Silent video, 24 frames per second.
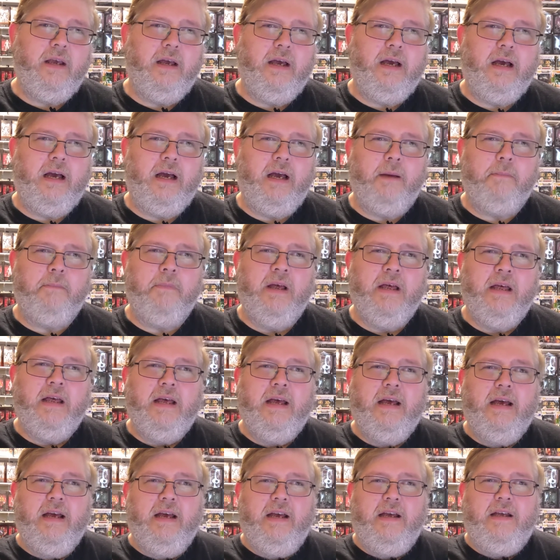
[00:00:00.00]

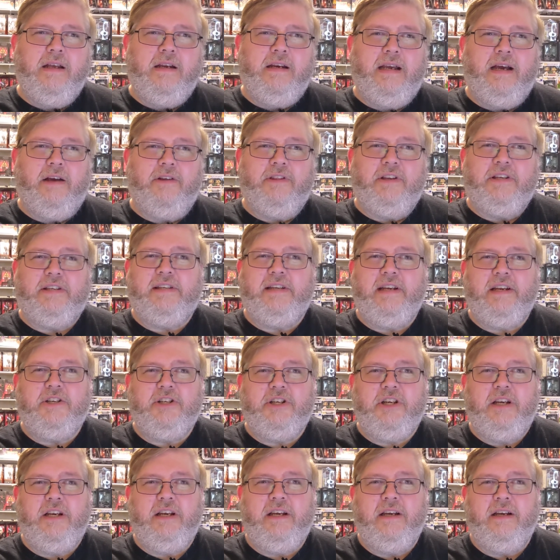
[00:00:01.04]
Now, the
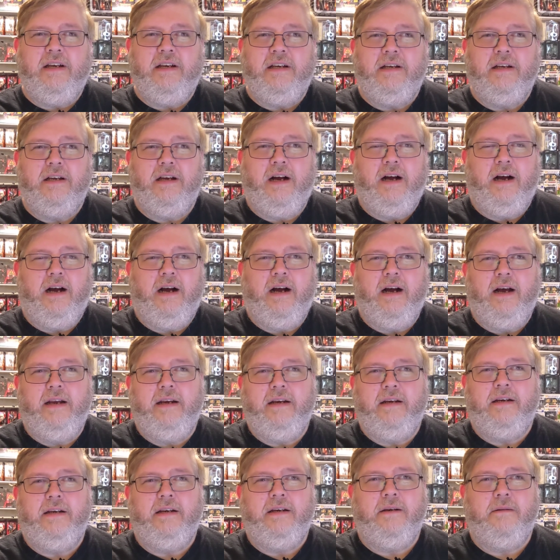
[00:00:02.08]
CG
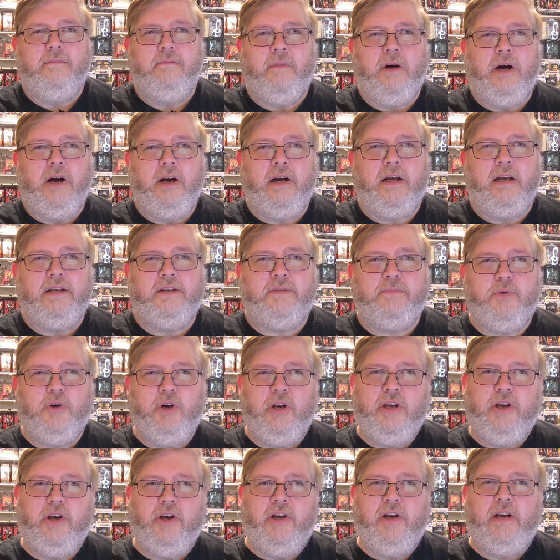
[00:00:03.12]
on Mark is
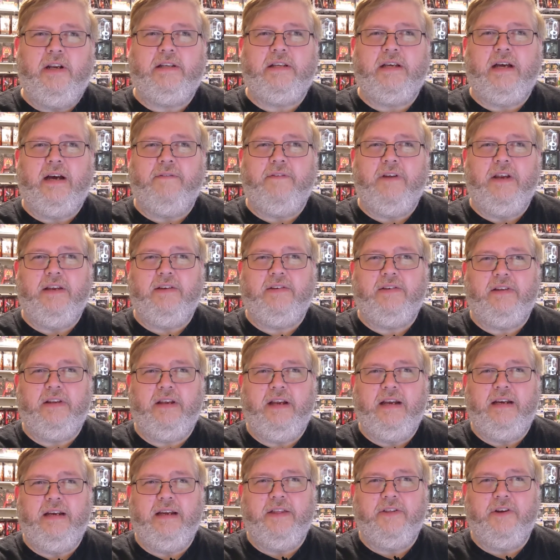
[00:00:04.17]
pretty good. It's
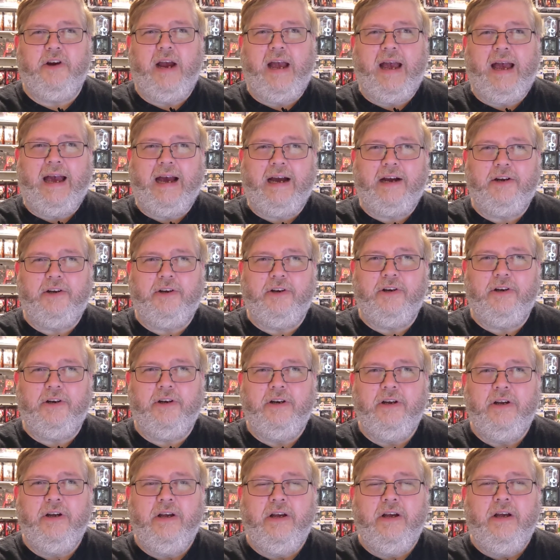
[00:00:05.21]
obviously another
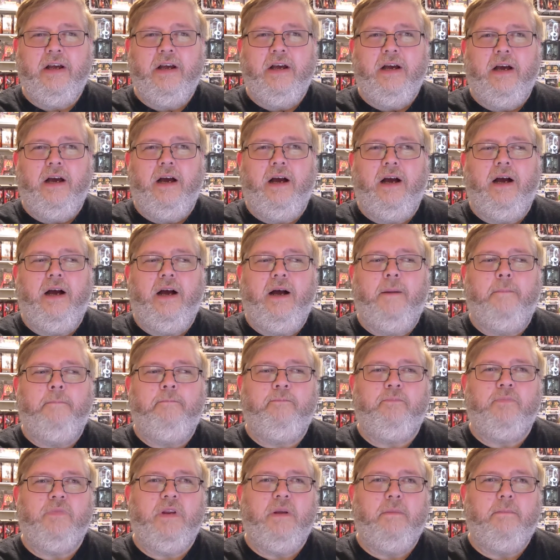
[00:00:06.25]
actor,
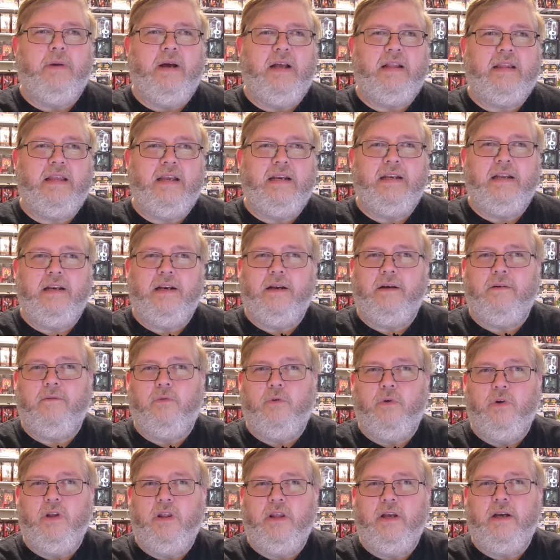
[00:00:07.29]
but they did a
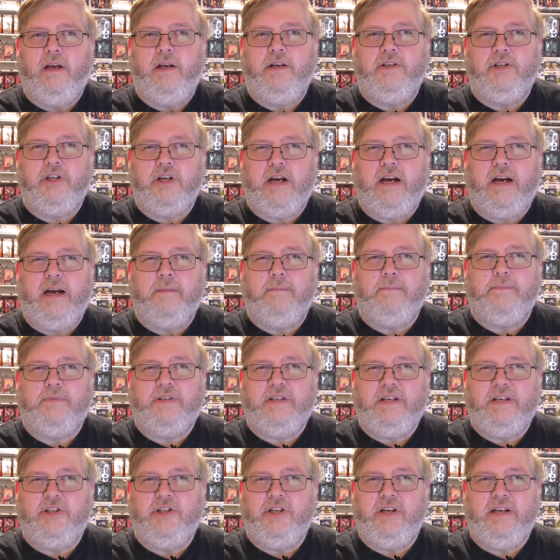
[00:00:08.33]
really good job
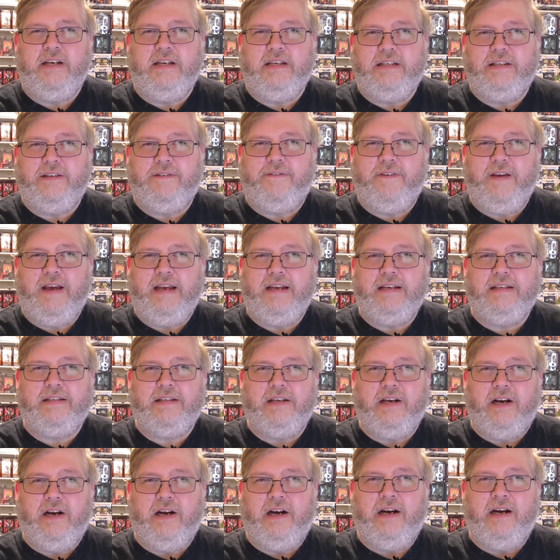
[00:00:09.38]
CGing his face
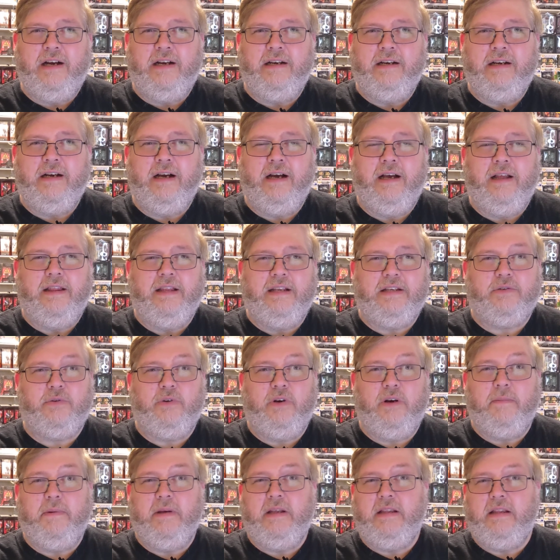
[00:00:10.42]
on. This
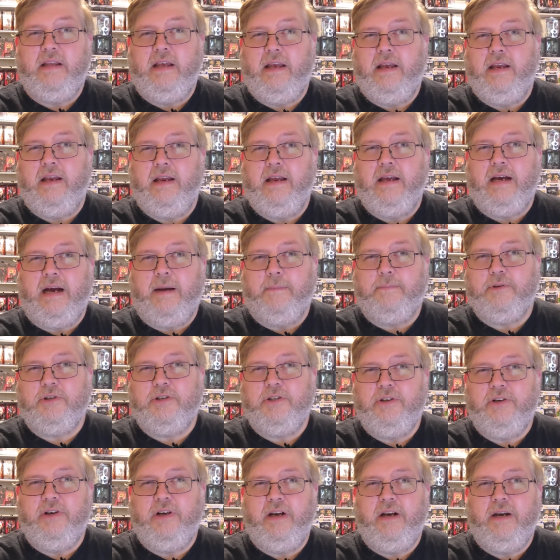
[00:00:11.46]
would have been the
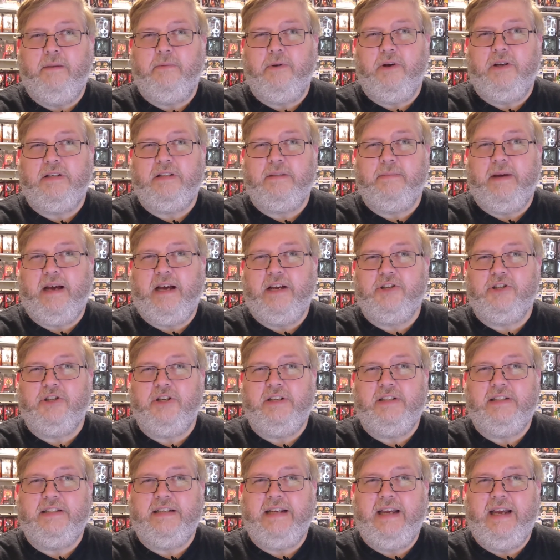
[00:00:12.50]
opportunity to bring
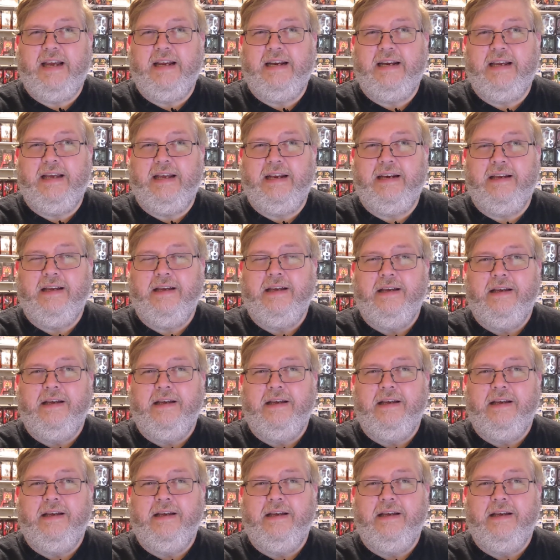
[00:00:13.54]
Sebastian Stan in,